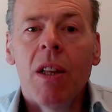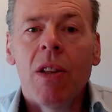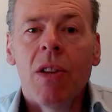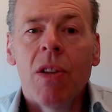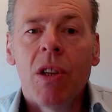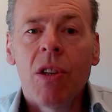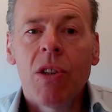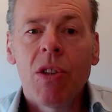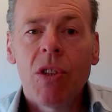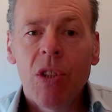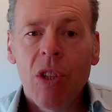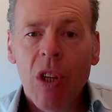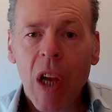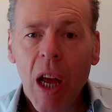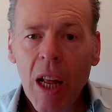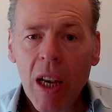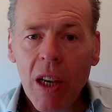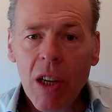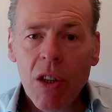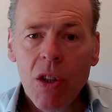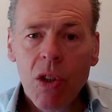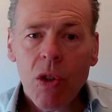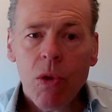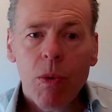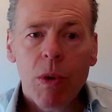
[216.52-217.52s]
The
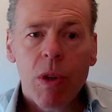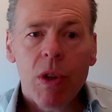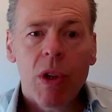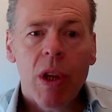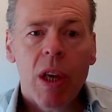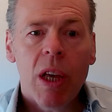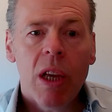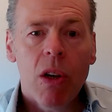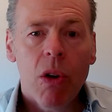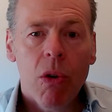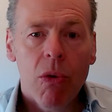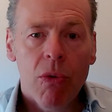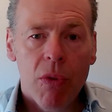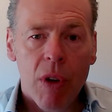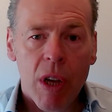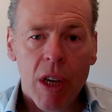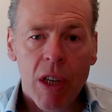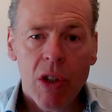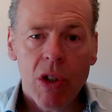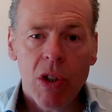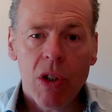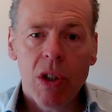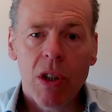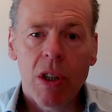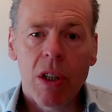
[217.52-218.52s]
challenge with
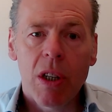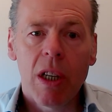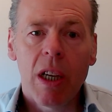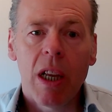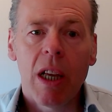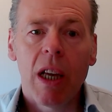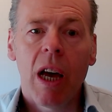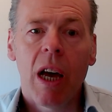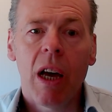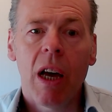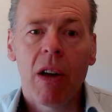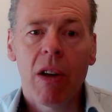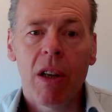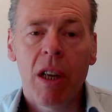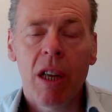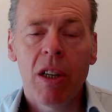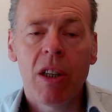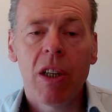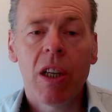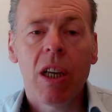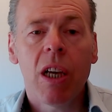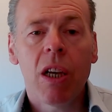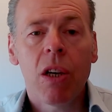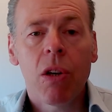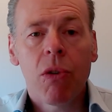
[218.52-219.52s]
innovation and
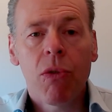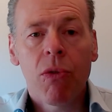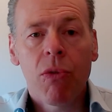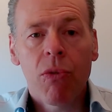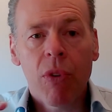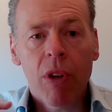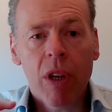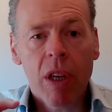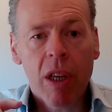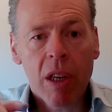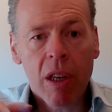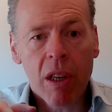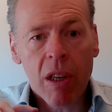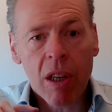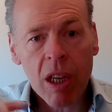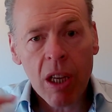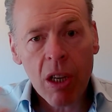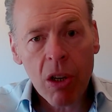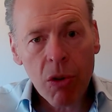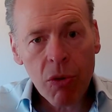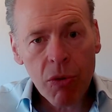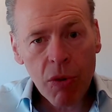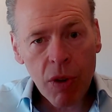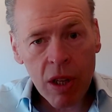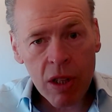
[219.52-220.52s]
the
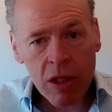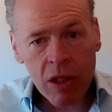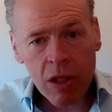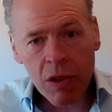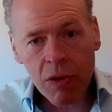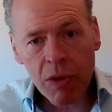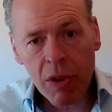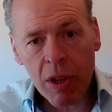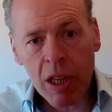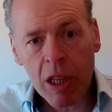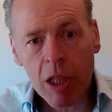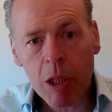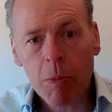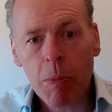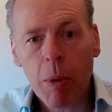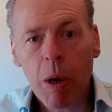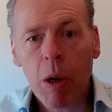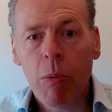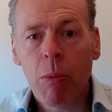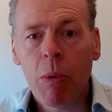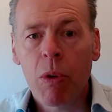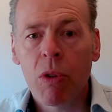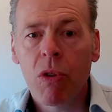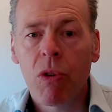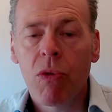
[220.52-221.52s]
innovative and
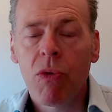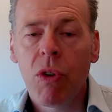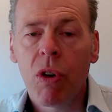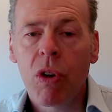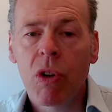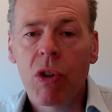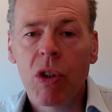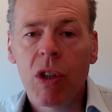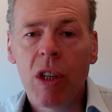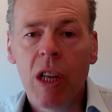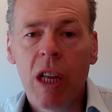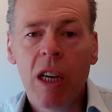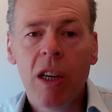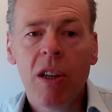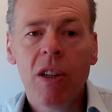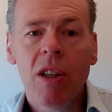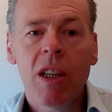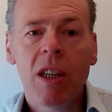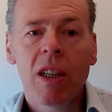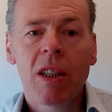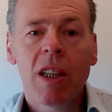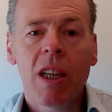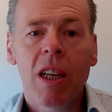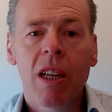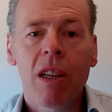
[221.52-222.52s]
experimental functionality
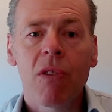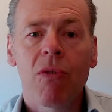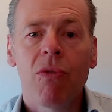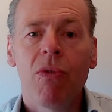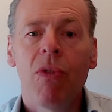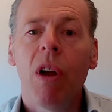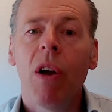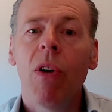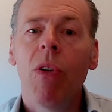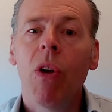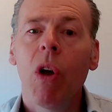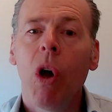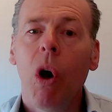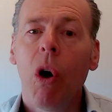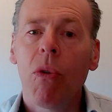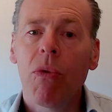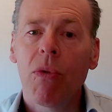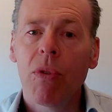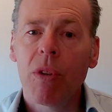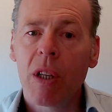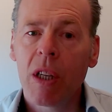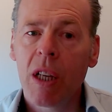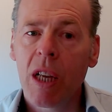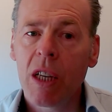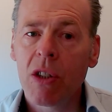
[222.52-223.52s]
is that it very
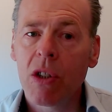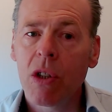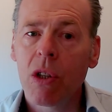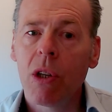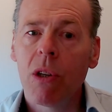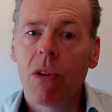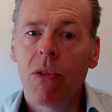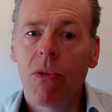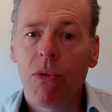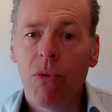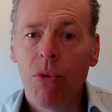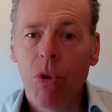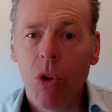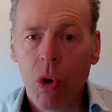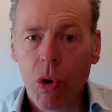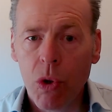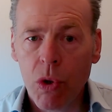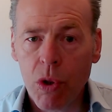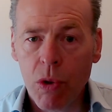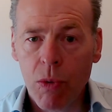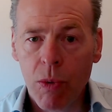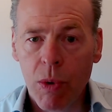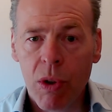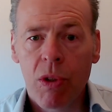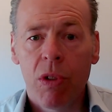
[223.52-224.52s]
often gets
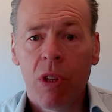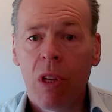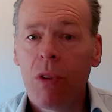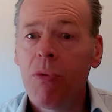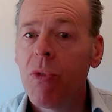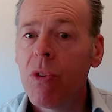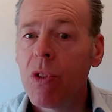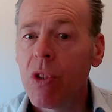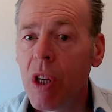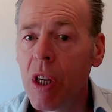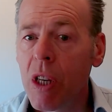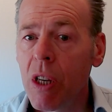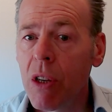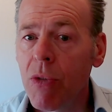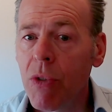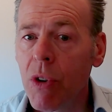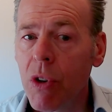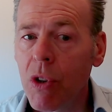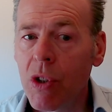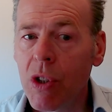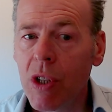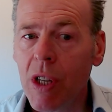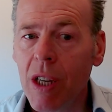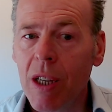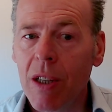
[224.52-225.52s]
confused with differentiating
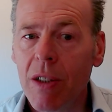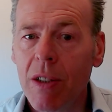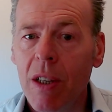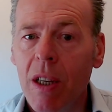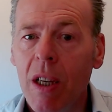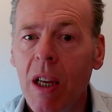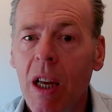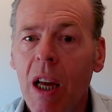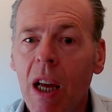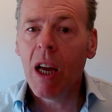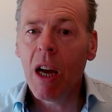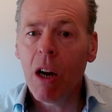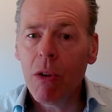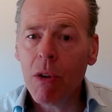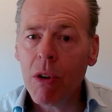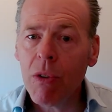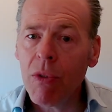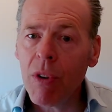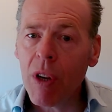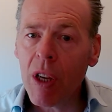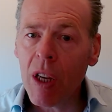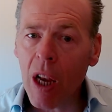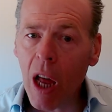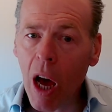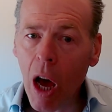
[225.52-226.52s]
functionality. However,
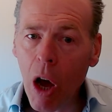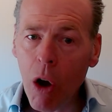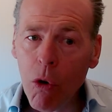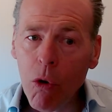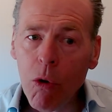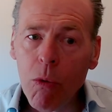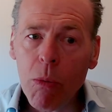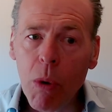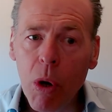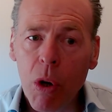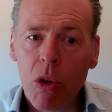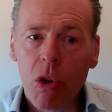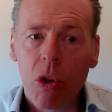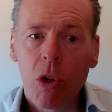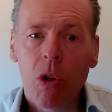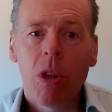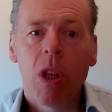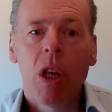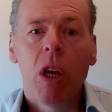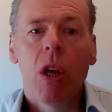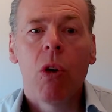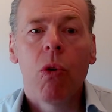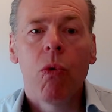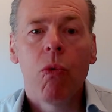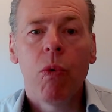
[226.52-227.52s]
in our model,
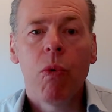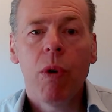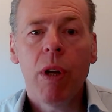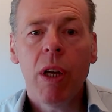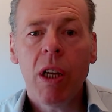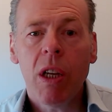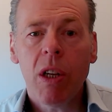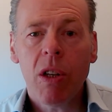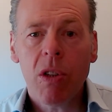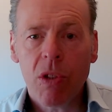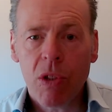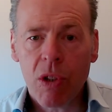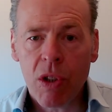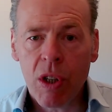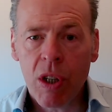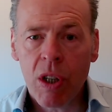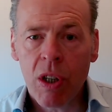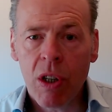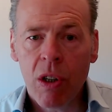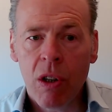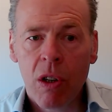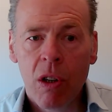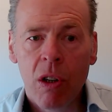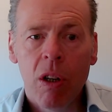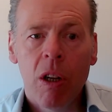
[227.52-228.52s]
we
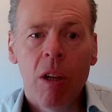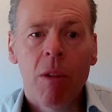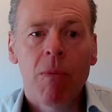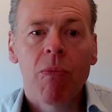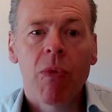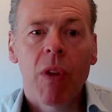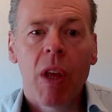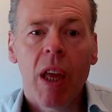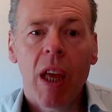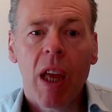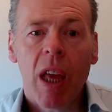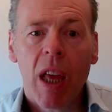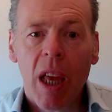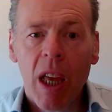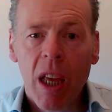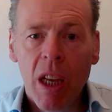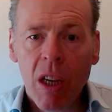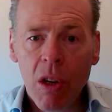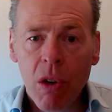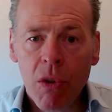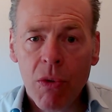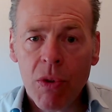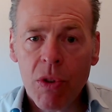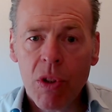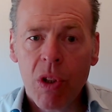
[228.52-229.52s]
consider
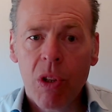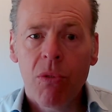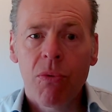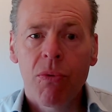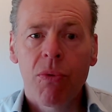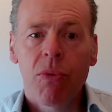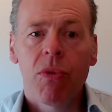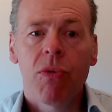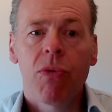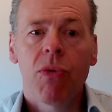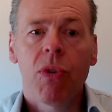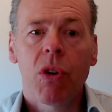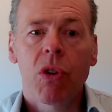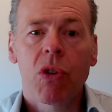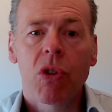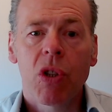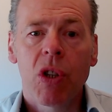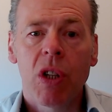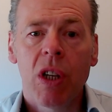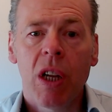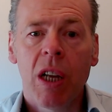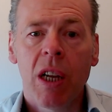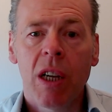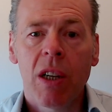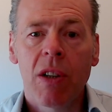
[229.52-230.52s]
innovative
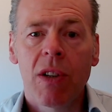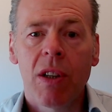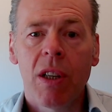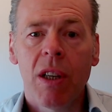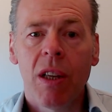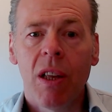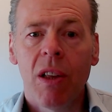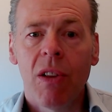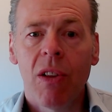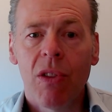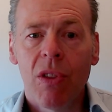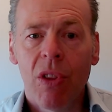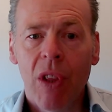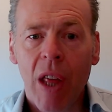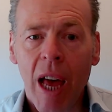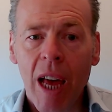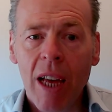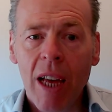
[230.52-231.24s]
functionality,